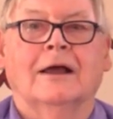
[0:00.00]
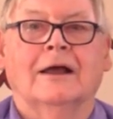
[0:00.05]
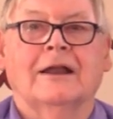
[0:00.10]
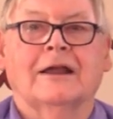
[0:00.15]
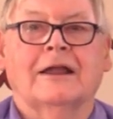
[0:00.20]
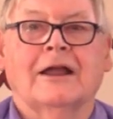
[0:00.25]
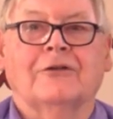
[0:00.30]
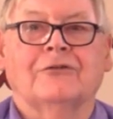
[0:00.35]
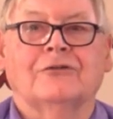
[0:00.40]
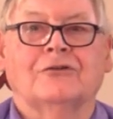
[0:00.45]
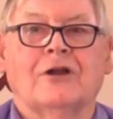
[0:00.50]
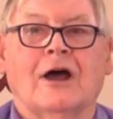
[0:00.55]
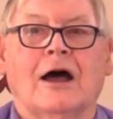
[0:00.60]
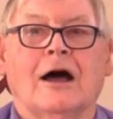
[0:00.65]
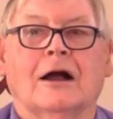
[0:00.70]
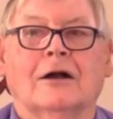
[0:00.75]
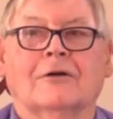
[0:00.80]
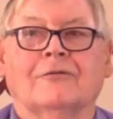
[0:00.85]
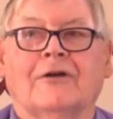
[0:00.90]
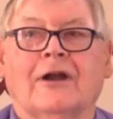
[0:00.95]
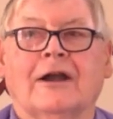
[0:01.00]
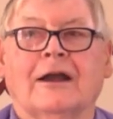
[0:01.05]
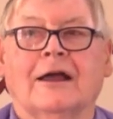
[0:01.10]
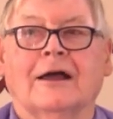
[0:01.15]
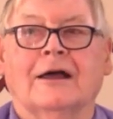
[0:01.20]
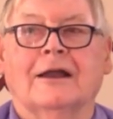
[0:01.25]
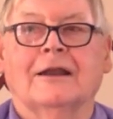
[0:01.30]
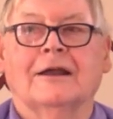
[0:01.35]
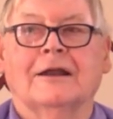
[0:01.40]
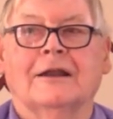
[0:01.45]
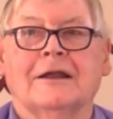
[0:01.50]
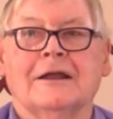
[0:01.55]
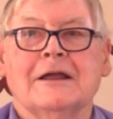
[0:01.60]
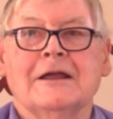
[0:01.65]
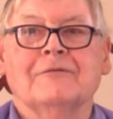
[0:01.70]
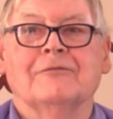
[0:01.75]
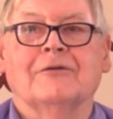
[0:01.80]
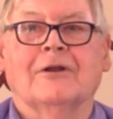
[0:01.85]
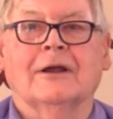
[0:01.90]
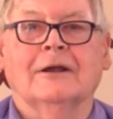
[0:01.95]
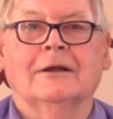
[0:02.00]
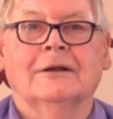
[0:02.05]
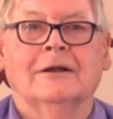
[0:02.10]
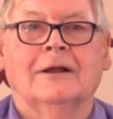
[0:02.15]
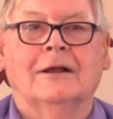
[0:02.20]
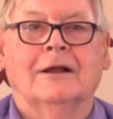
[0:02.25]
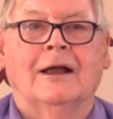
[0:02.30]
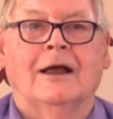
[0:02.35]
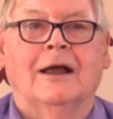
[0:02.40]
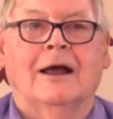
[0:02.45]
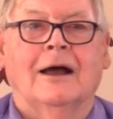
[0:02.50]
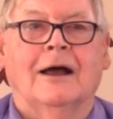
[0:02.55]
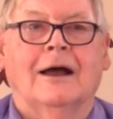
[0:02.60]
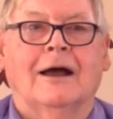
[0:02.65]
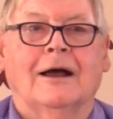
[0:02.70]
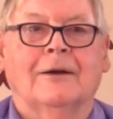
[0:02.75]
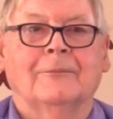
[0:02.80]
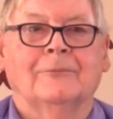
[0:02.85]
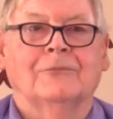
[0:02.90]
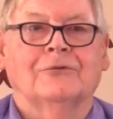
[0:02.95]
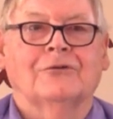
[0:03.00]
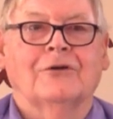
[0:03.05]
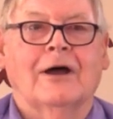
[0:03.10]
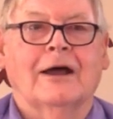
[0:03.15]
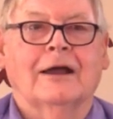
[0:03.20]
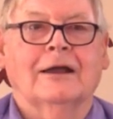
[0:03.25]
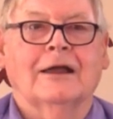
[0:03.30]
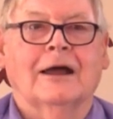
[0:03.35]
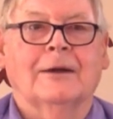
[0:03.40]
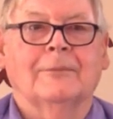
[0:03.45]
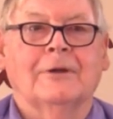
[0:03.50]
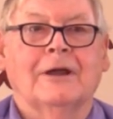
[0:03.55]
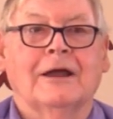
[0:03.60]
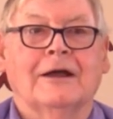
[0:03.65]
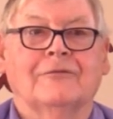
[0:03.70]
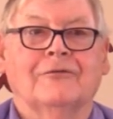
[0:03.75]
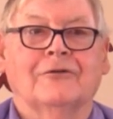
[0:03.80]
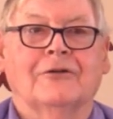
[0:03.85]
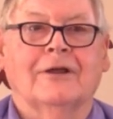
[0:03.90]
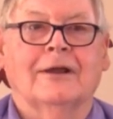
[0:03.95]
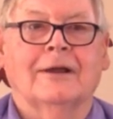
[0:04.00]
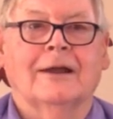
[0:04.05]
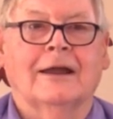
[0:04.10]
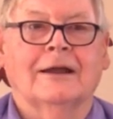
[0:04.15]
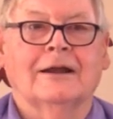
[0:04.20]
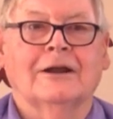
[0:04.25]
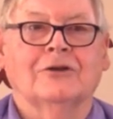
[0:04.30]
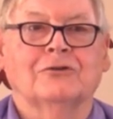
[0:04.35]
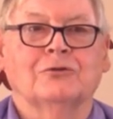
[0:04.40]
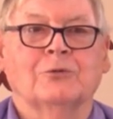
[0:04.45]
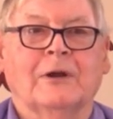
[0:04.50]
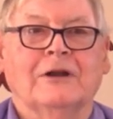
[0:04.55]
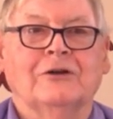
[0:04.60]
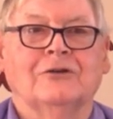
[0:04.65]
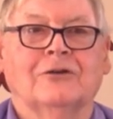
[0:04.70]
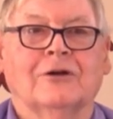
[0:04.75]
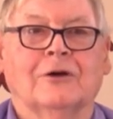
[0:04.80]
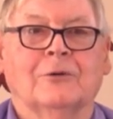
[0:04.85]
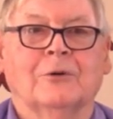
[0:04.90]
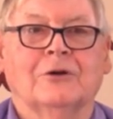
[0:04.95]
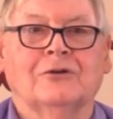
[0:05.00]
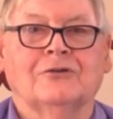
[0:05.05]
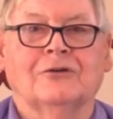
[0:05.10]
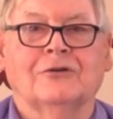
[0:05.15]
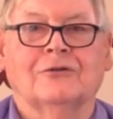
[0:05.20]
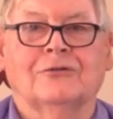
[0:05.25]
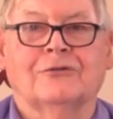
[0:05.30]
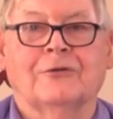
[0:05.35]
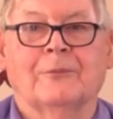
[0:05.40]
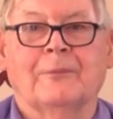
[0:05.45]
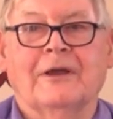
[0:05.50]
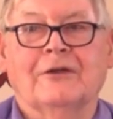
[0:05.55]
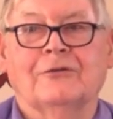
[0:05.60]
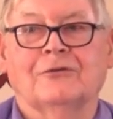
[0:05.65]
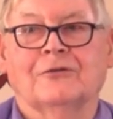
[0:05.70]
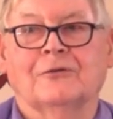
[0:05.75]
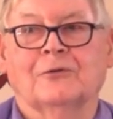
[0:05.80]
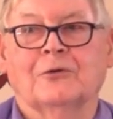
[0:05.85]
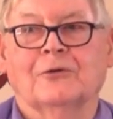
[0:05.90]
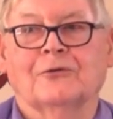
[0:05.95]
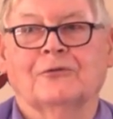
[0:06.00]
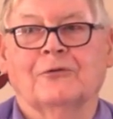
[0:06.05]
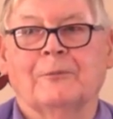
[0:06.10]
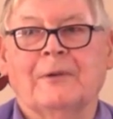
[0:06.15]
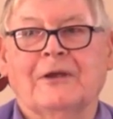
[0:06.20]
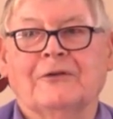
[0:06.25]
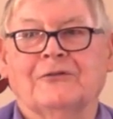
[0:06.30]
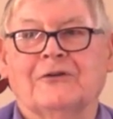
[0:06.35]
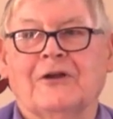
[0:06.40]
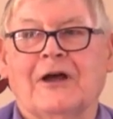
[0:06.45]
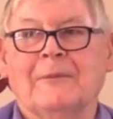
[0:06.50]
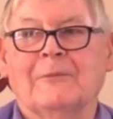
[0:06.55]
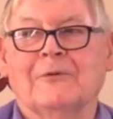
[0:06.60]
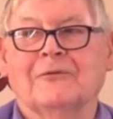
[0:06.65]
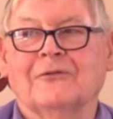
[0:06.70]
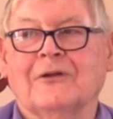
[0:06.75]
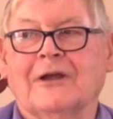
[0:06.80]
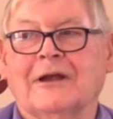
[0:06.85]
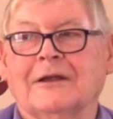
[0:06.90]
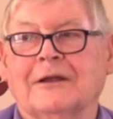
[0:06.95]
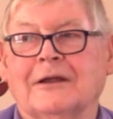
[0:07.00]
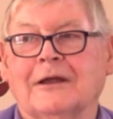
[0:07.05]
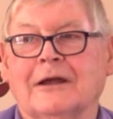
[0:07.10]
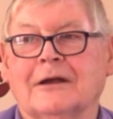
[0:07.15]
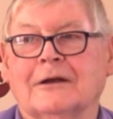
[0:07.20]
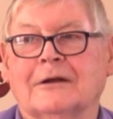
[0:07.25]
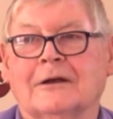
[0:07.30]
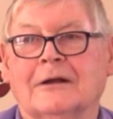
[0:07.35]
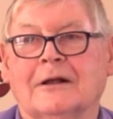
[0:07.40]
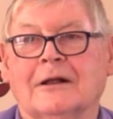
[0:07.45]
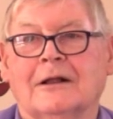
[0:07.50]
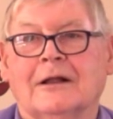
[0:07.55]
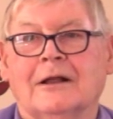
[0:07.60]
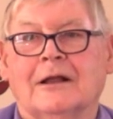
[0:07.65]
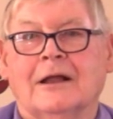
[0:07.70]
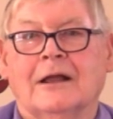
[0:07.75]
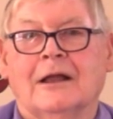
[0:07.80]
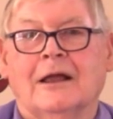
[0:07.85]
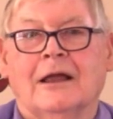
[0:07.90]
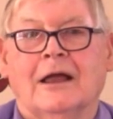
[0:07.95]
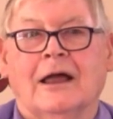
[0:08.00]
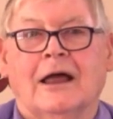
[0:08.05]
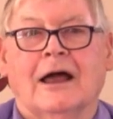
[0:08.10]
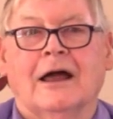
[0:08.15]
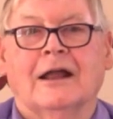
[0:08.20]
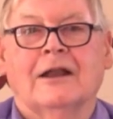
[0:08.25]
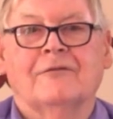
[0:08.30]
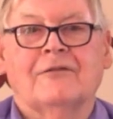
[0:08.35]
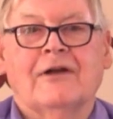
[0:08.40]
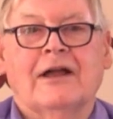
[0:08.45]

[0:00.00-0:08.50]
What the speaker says: and it gets dark very early in the evening. So I come here for the English winter, which is the best, of course, the best time of year here. And